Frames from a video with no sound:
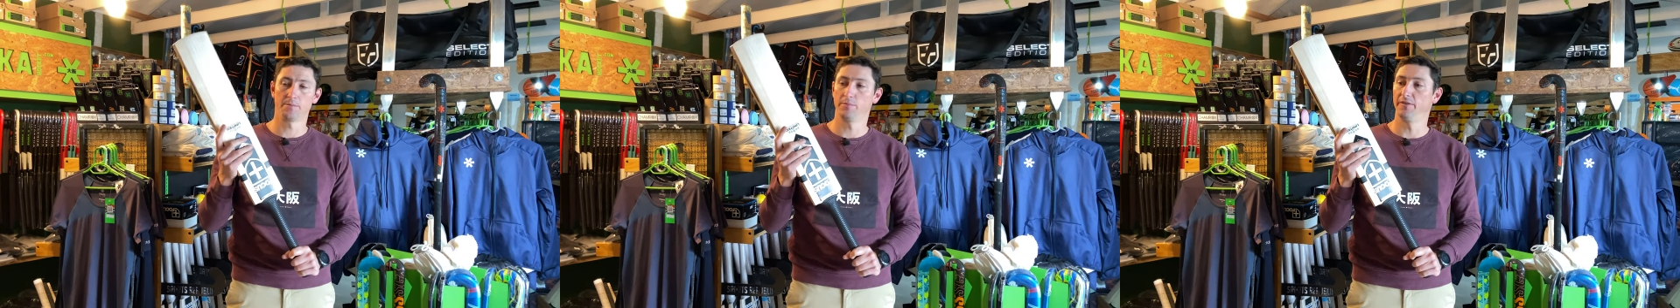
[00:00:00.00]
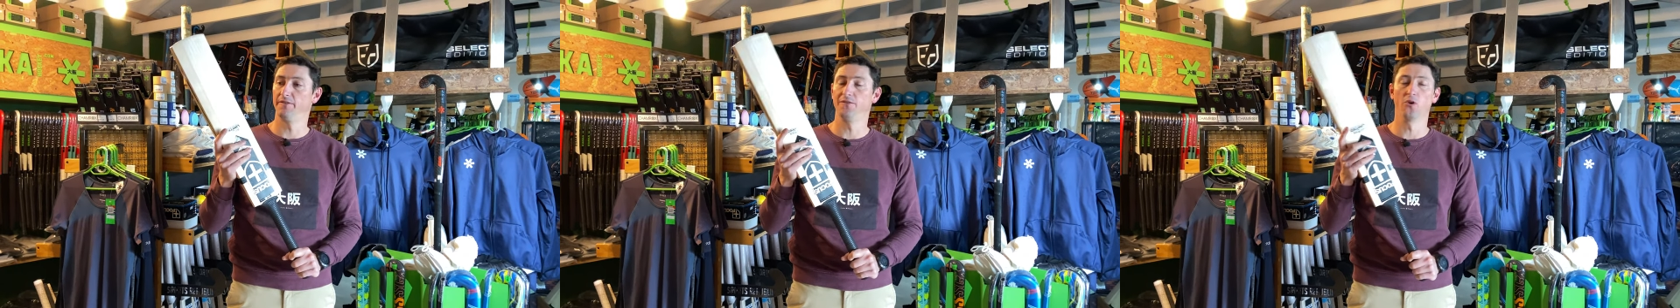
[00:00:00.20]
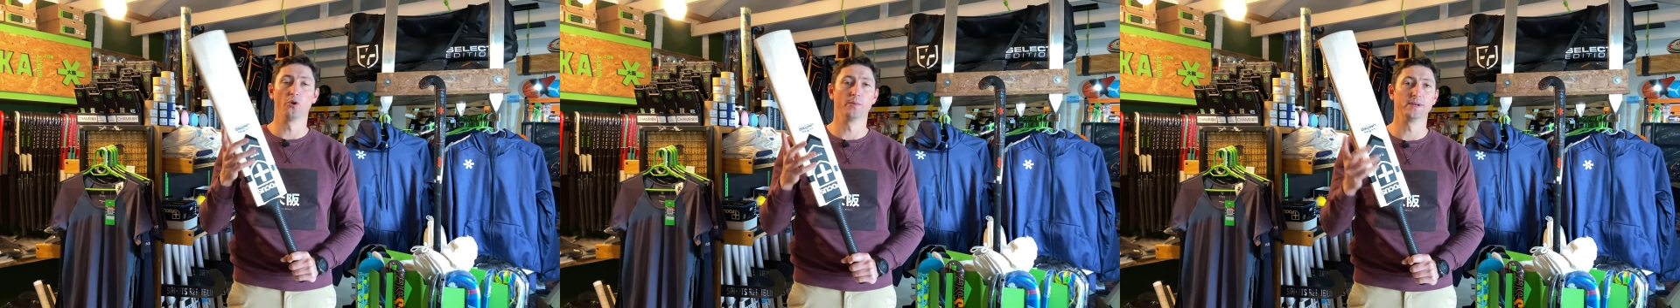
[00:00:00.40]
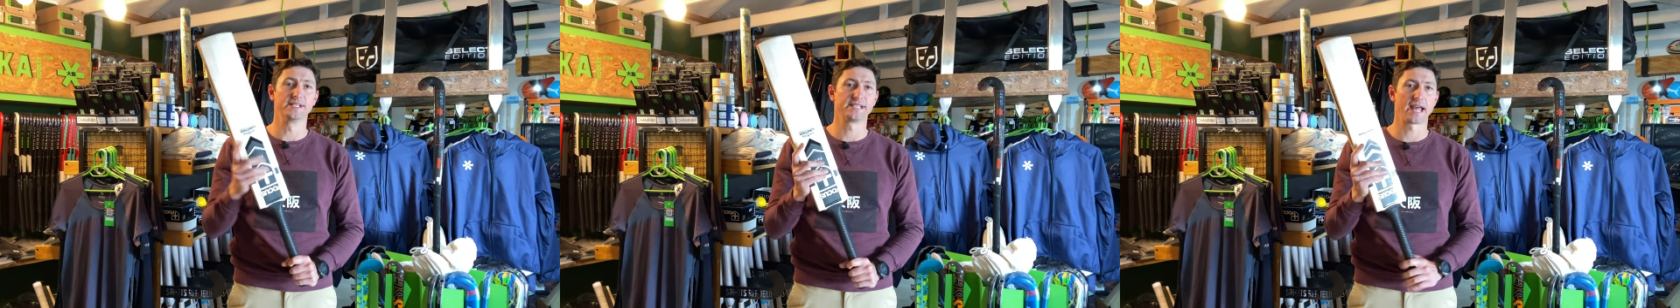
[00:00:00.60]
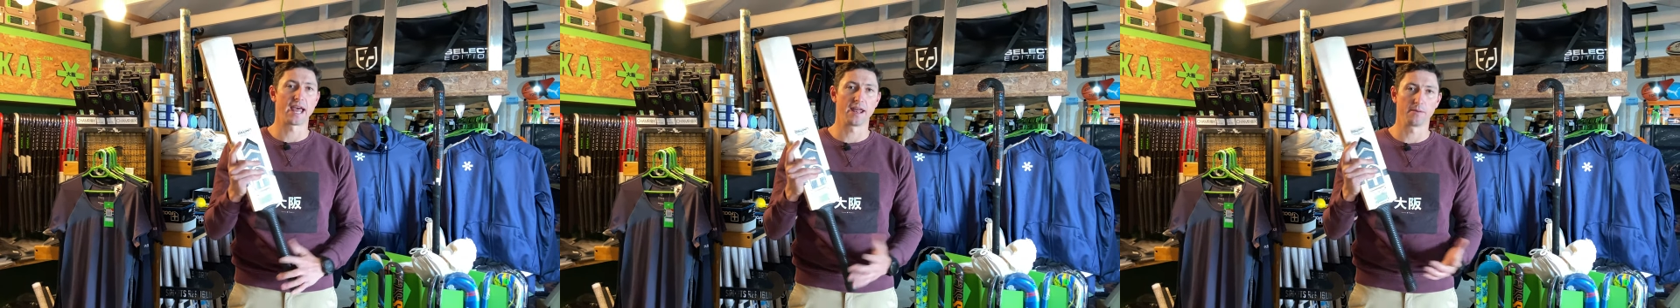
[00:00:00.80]
Performance
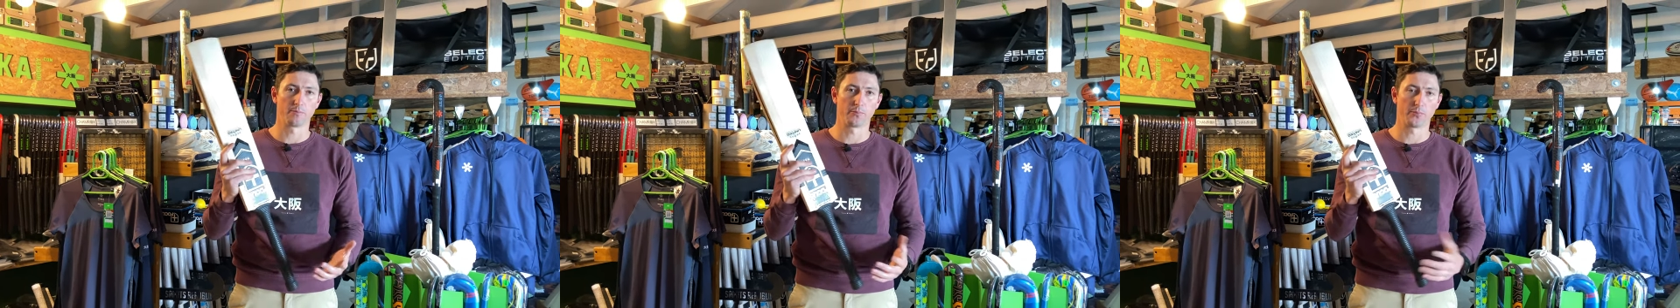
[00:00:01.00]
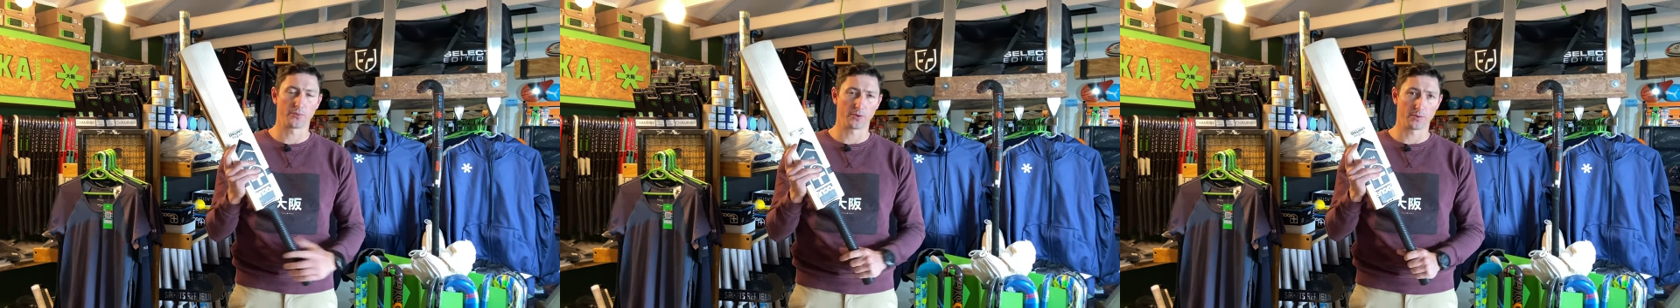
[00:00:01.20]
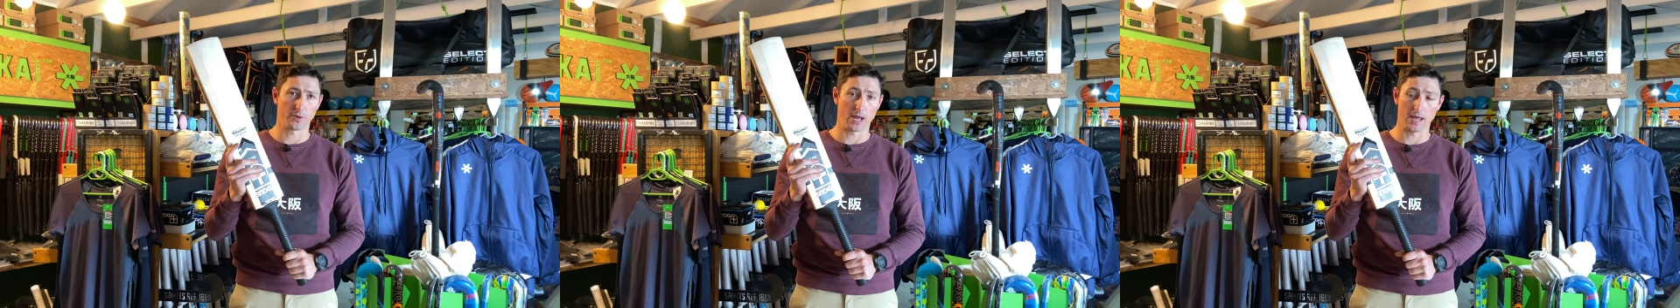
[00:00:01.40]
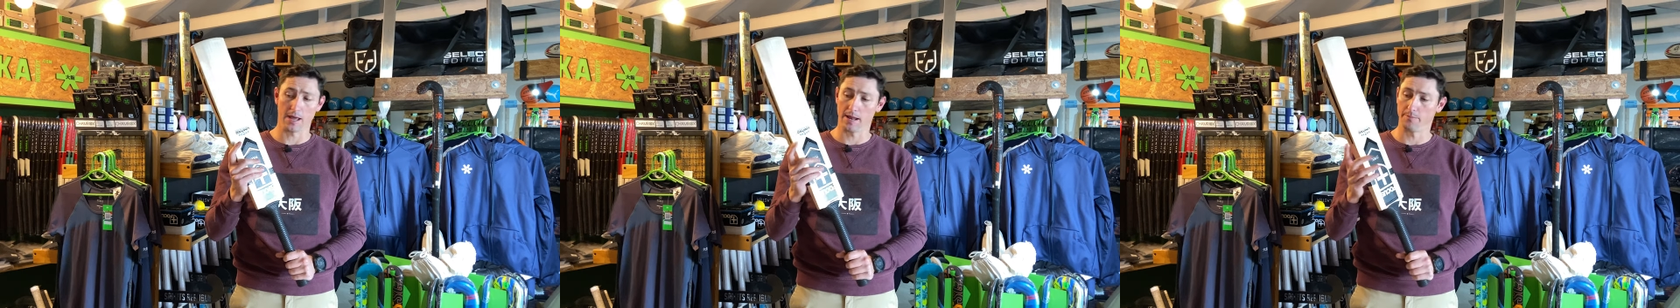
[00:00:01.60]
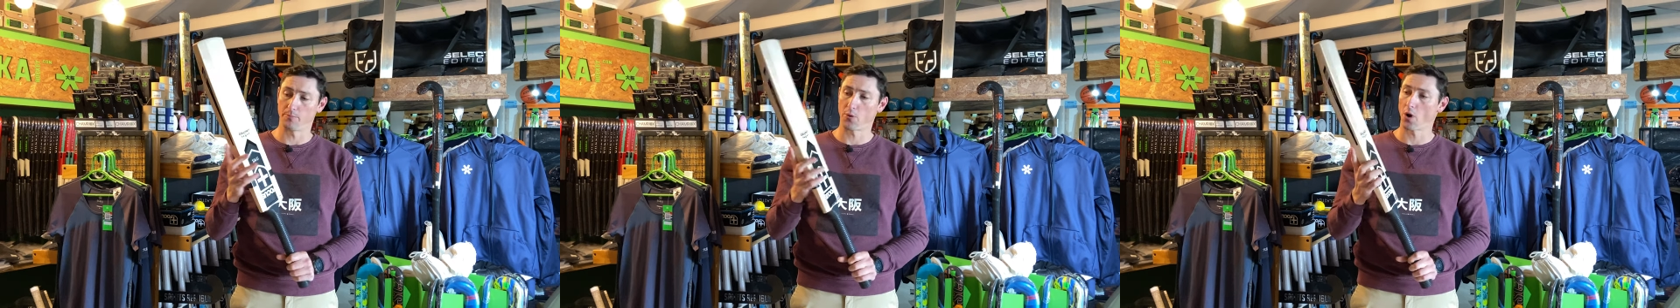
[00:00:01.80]
and,
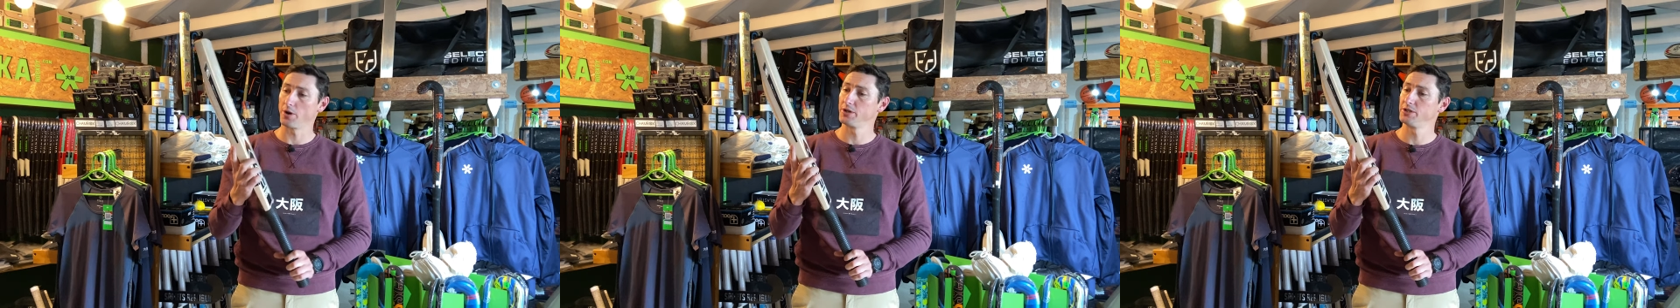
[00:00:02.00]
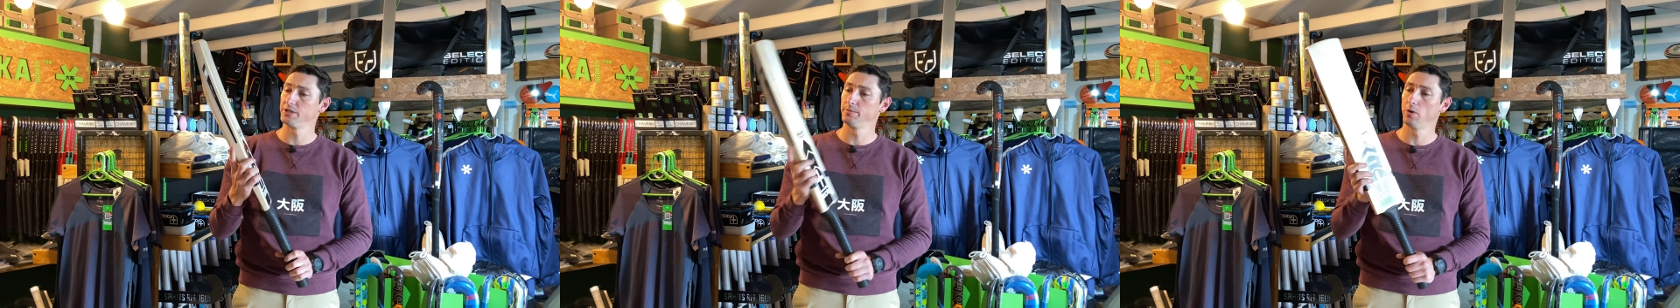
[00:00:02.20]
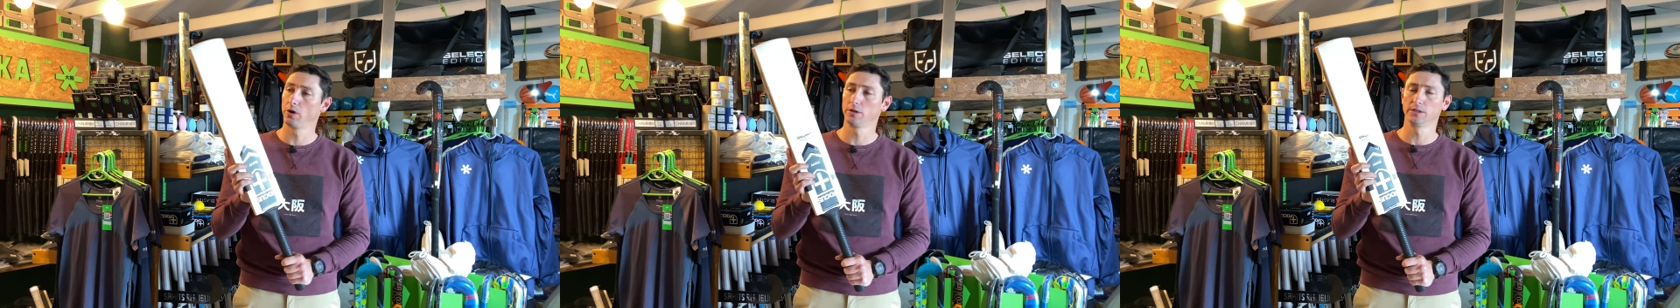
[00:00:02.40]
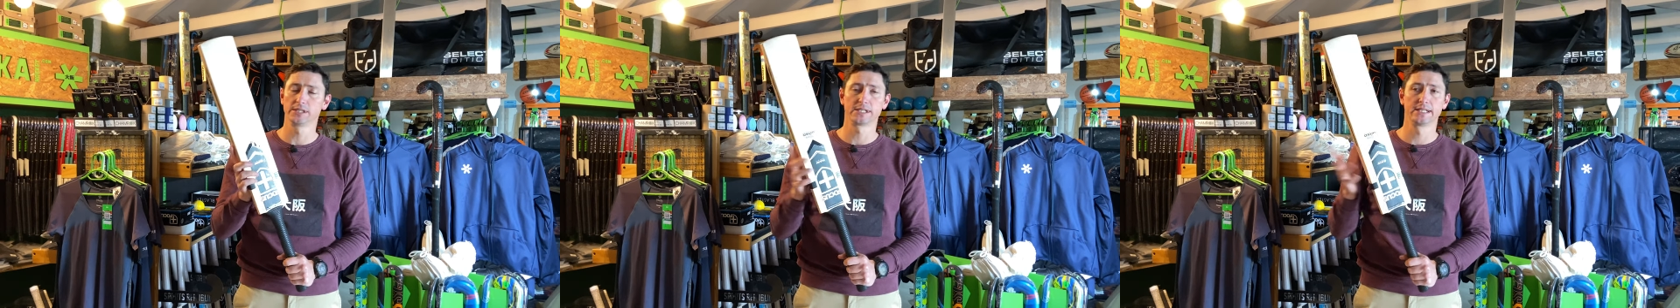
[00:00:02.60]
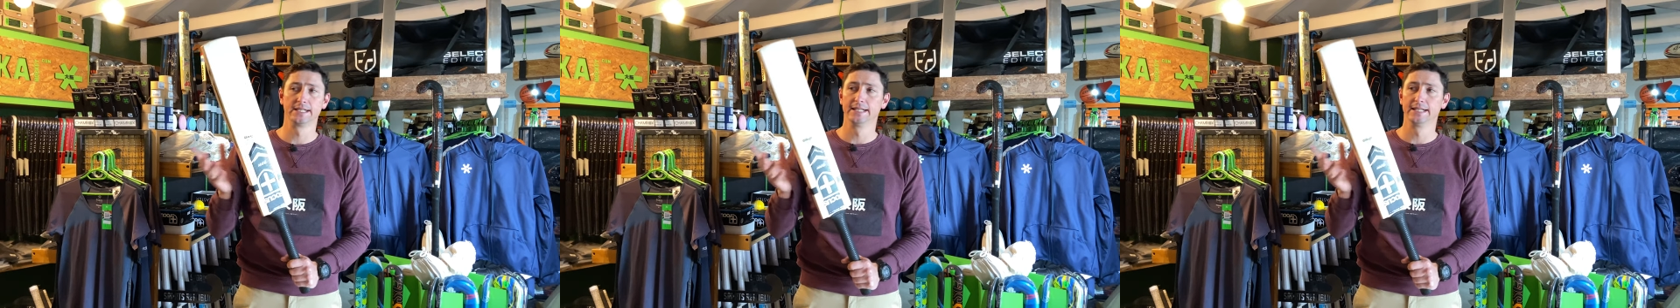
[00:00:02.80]
and Prodigy models.